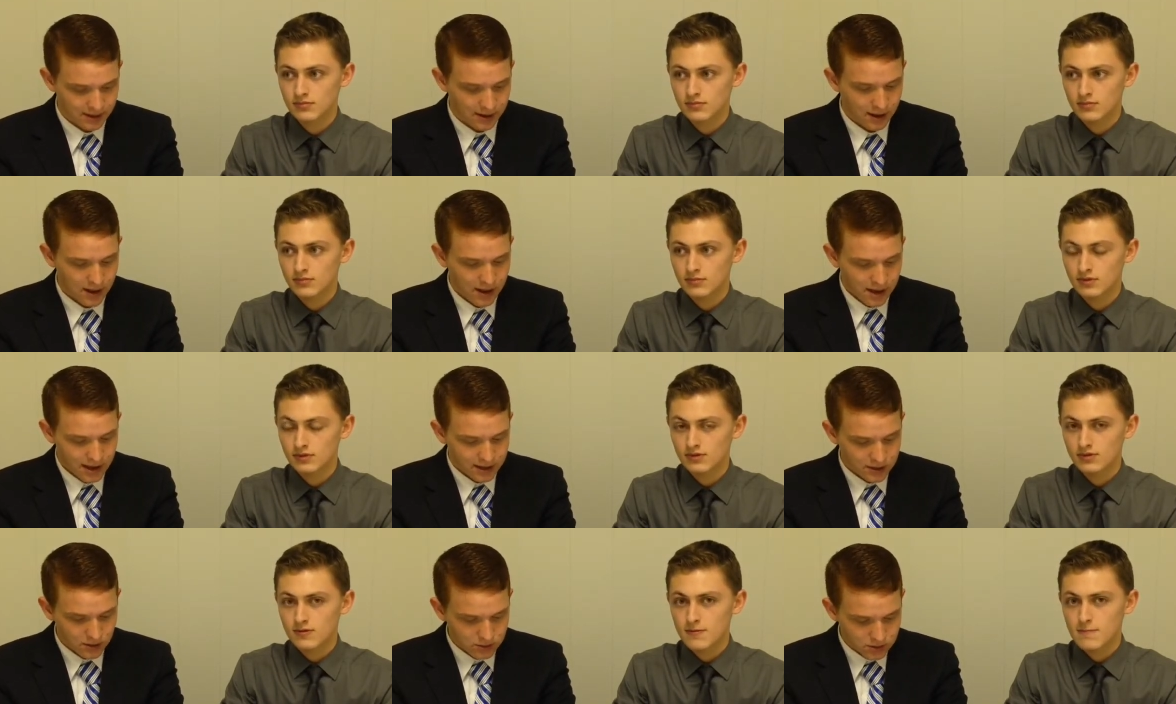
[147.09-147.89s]
Speaker 1: 16
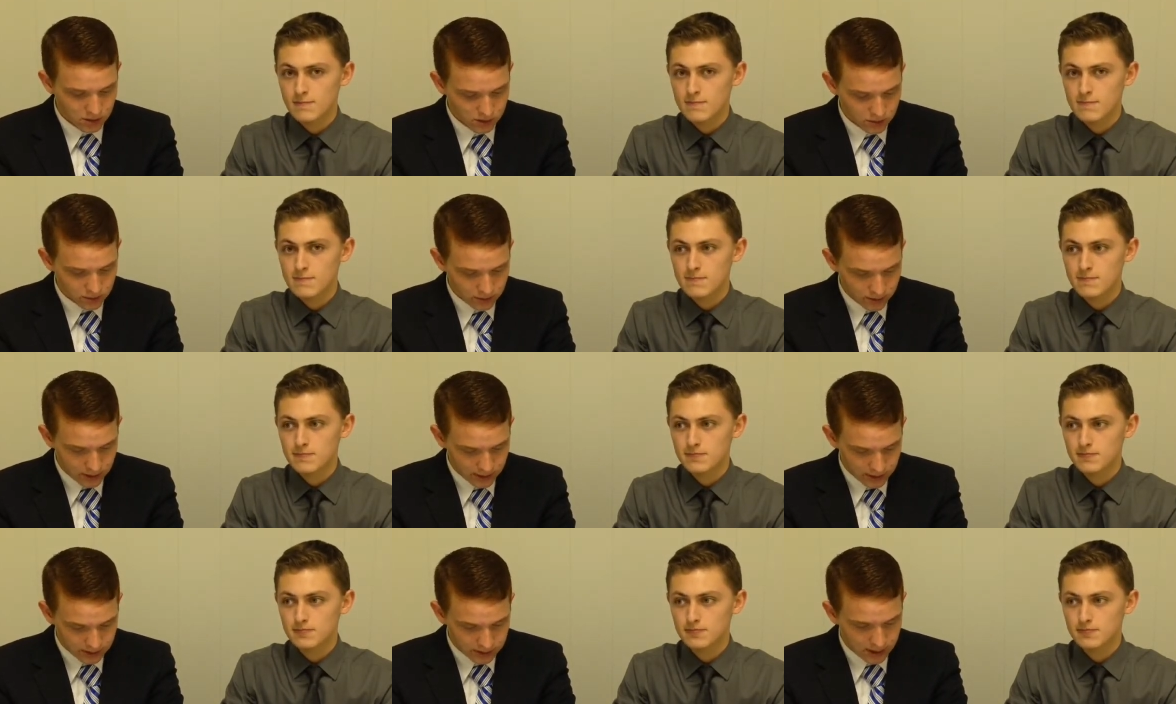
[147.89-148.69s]
it goes on
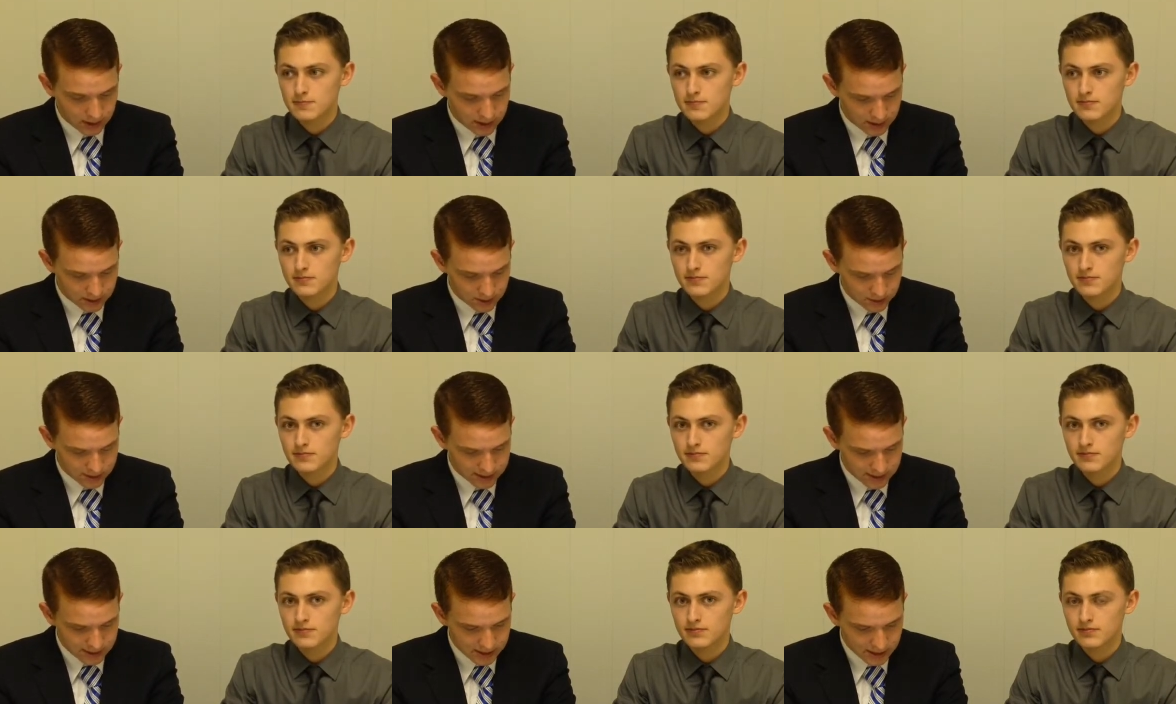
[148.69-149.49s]
uh,
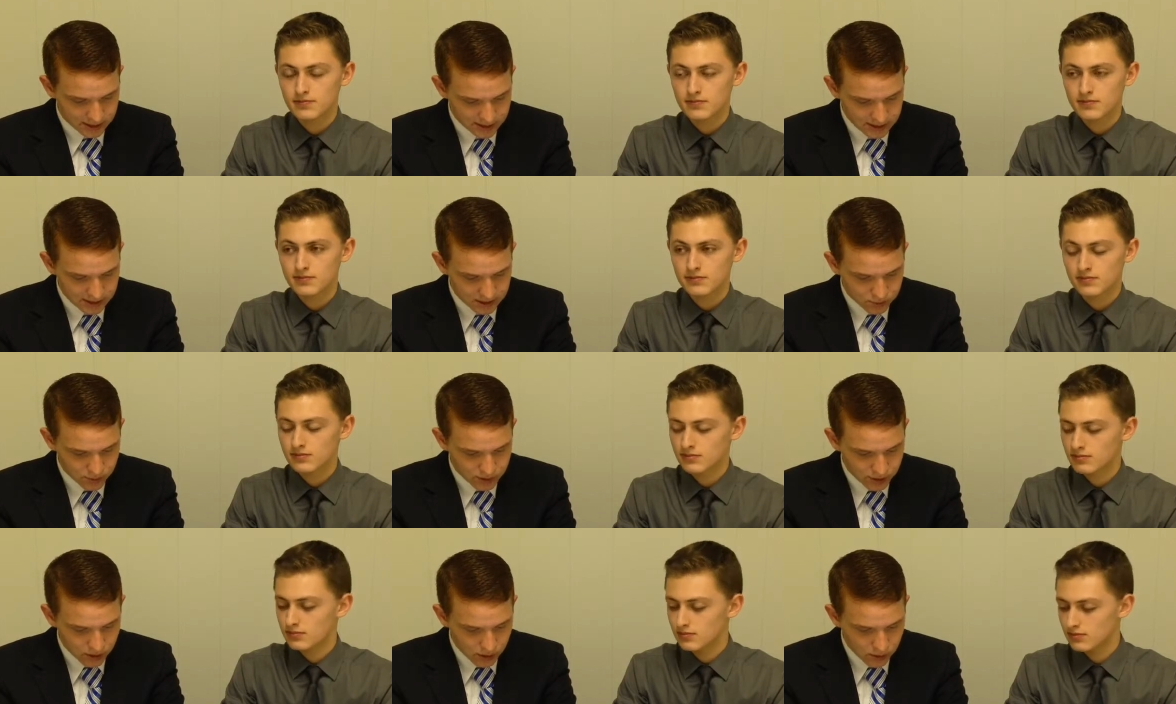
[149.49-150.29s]
316 it says
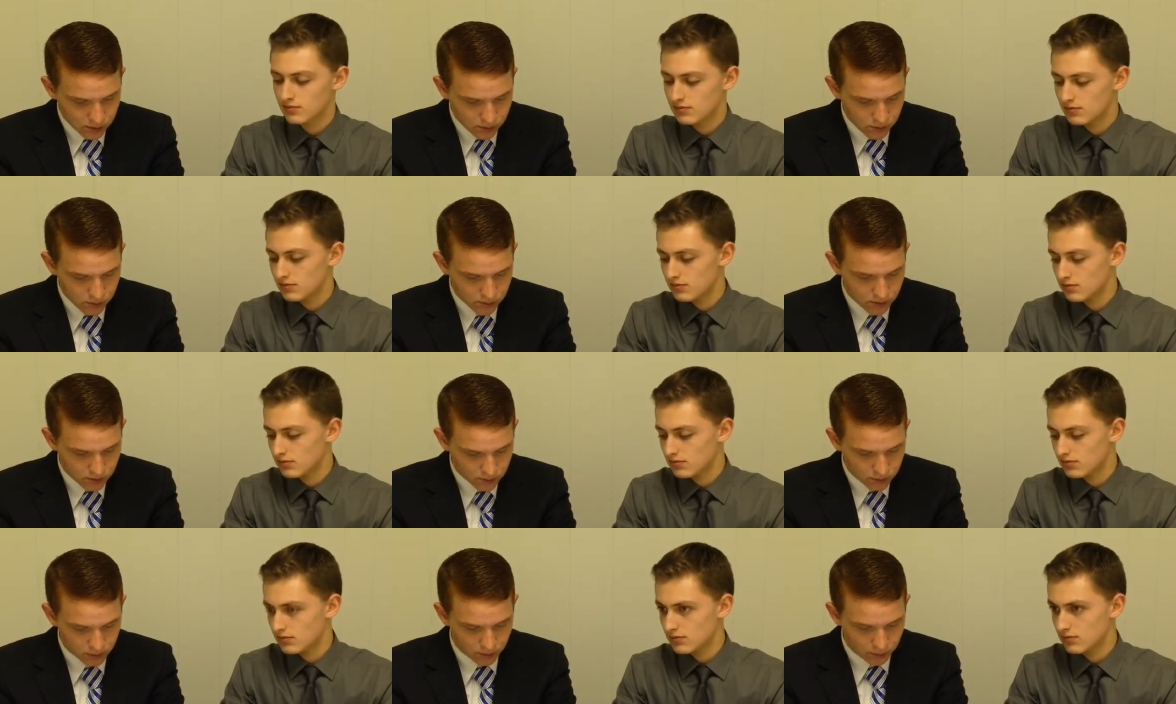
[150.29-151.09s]
we know
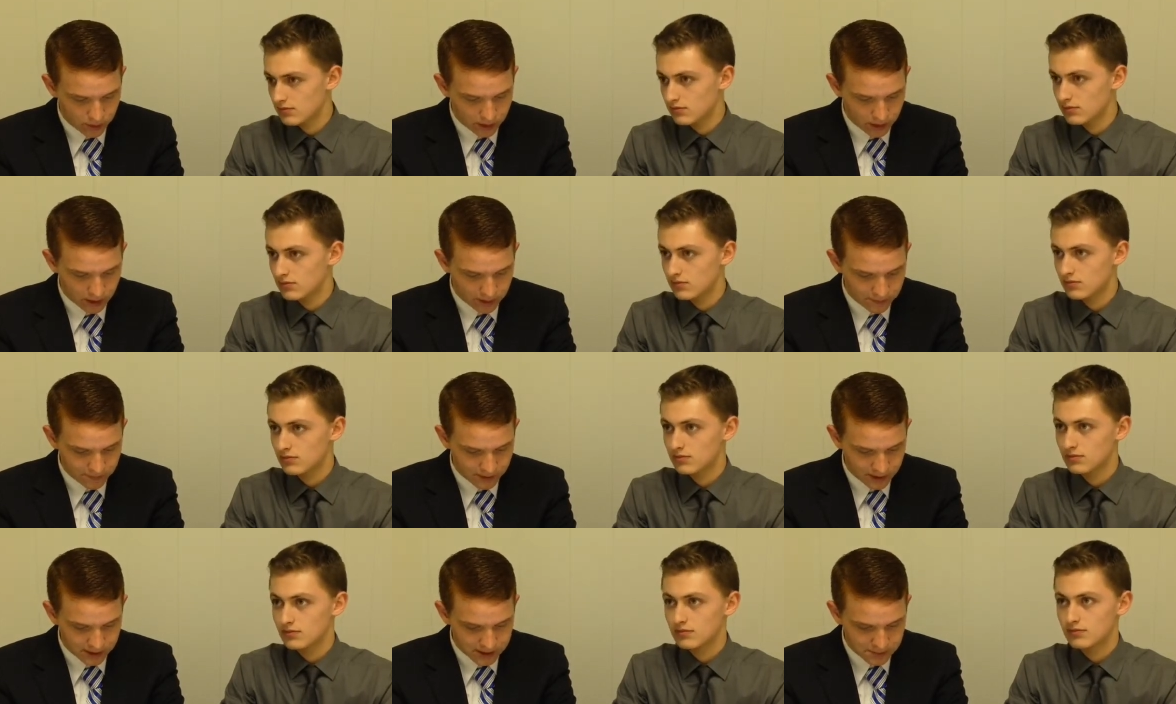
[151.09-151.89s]
what real love
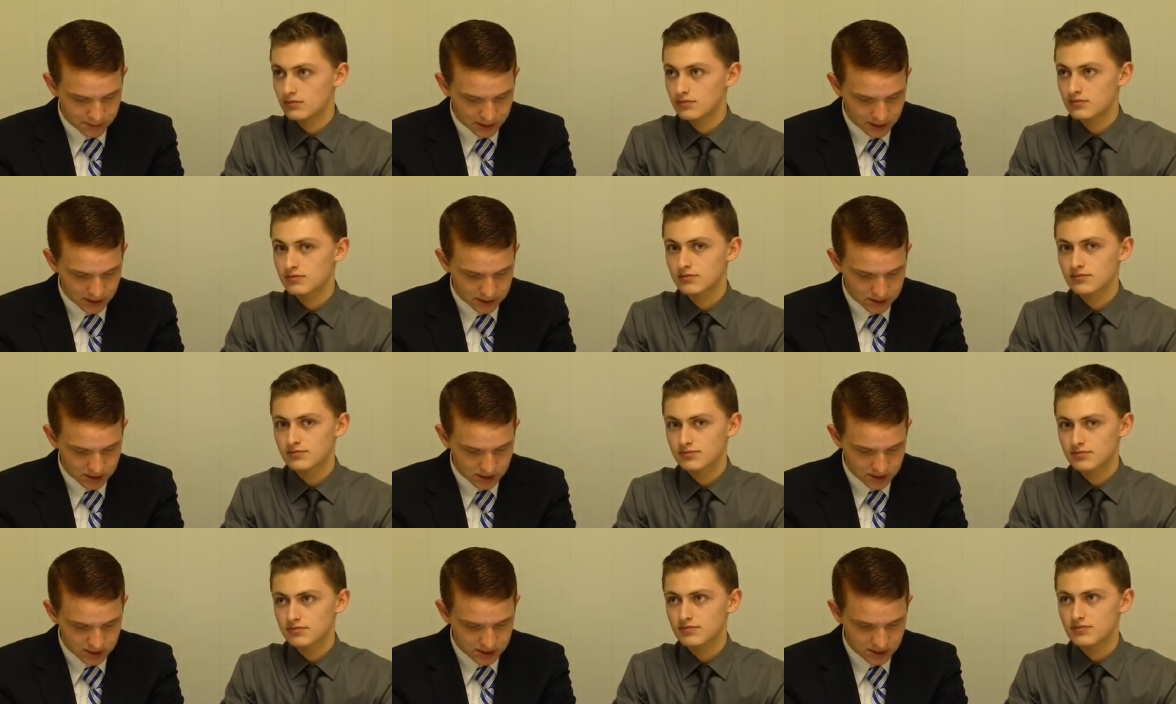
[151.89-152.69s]
is because
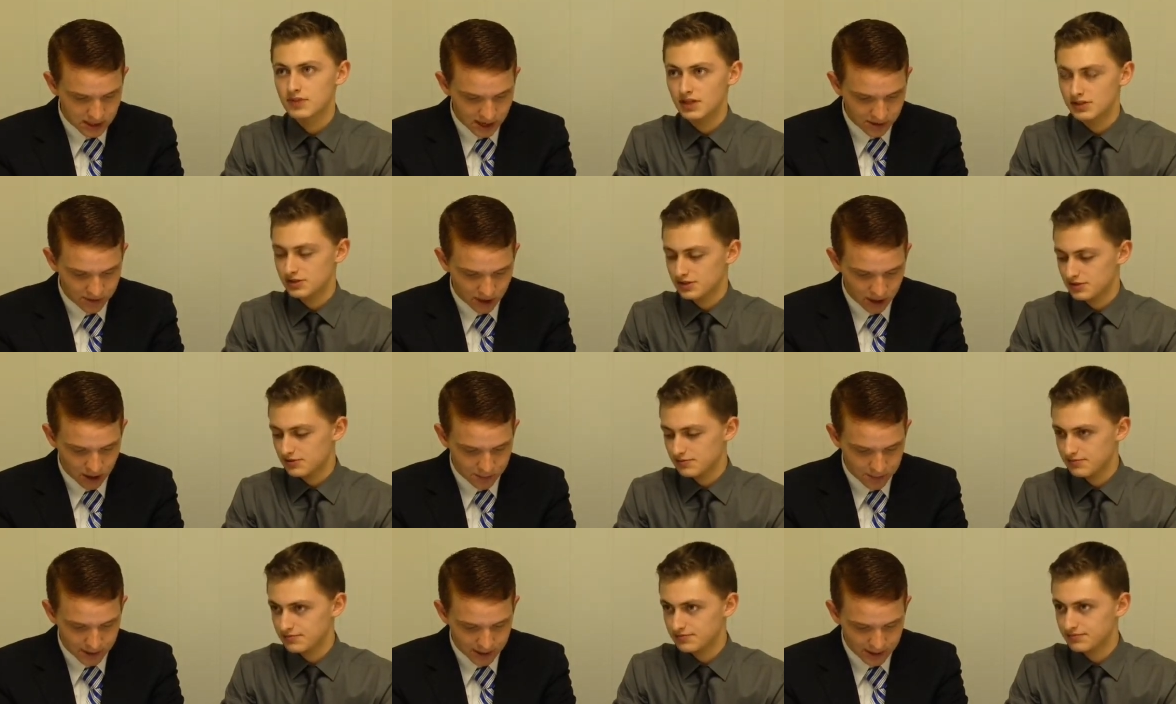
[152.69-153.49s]
jesus gave
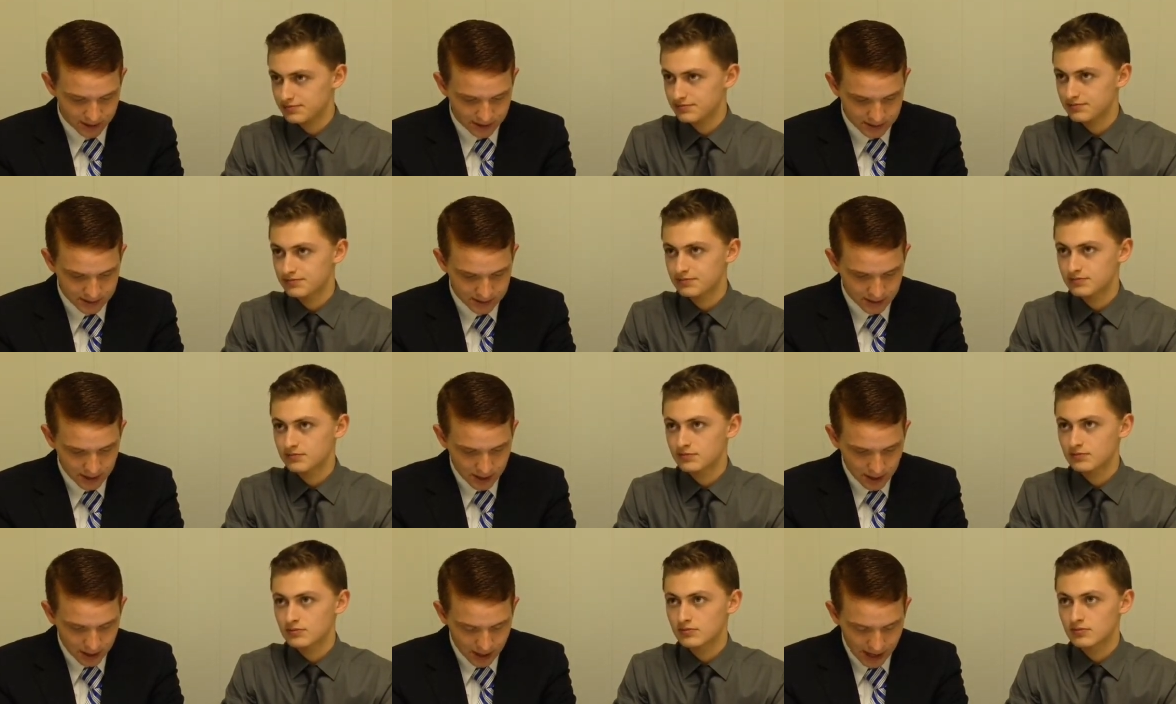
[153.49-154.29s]
up his
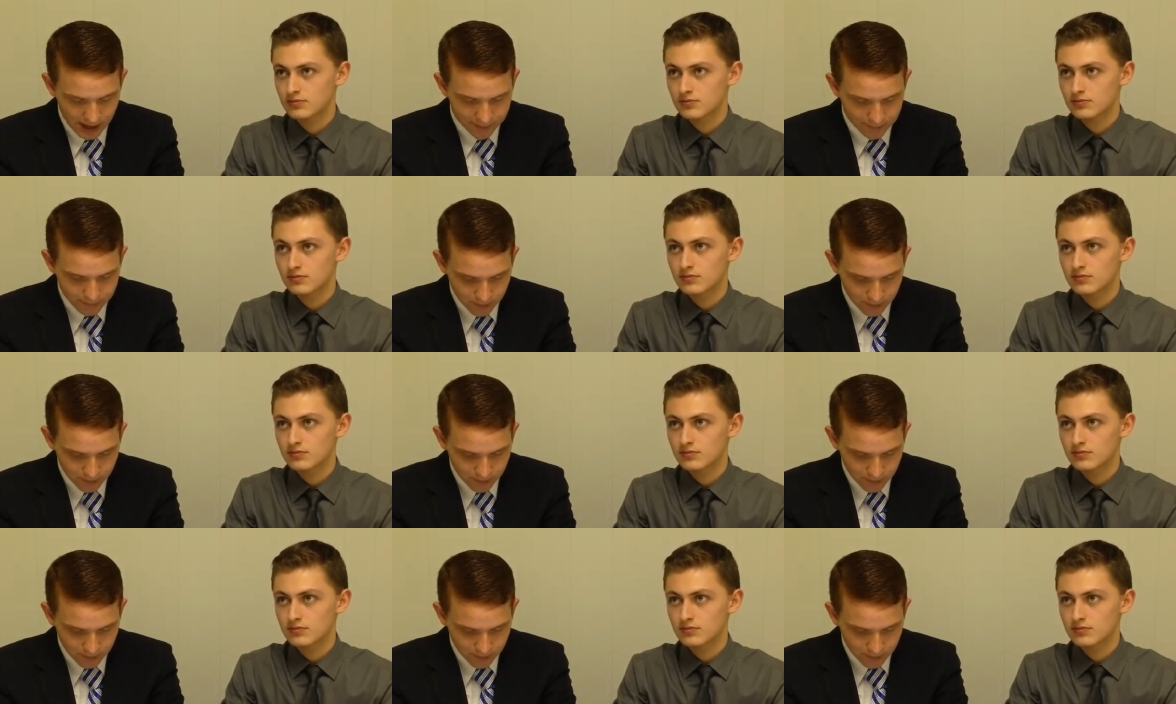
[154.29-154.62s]
life